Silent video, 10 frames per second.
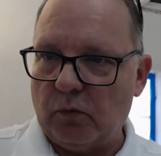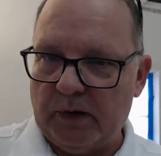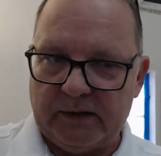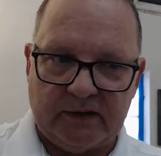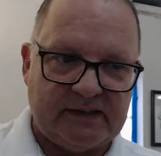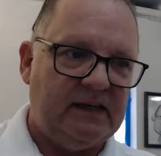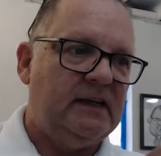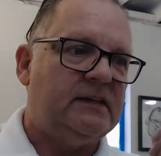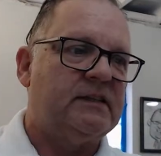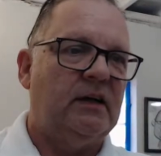with the
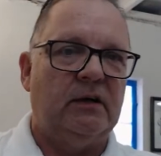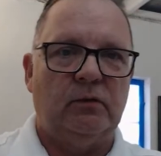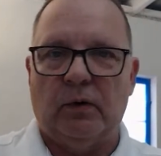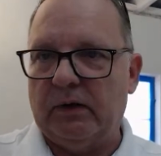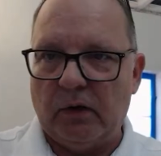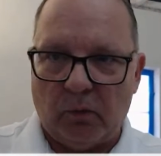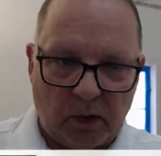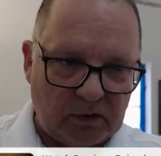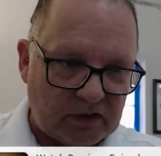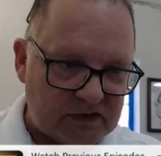season, where
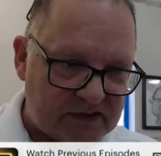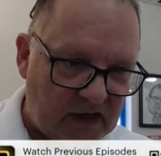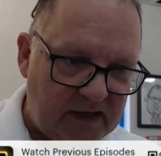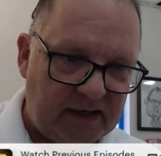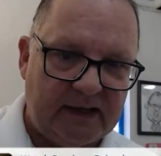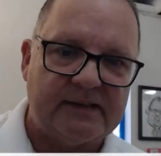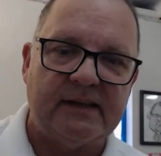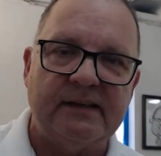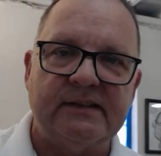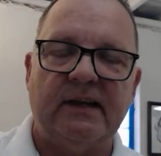the sun is,
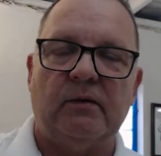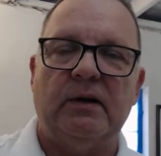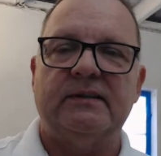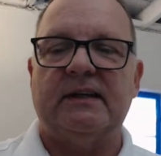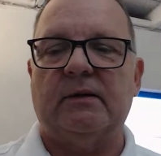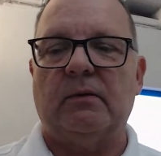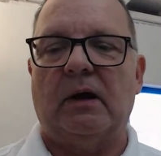etc., etc.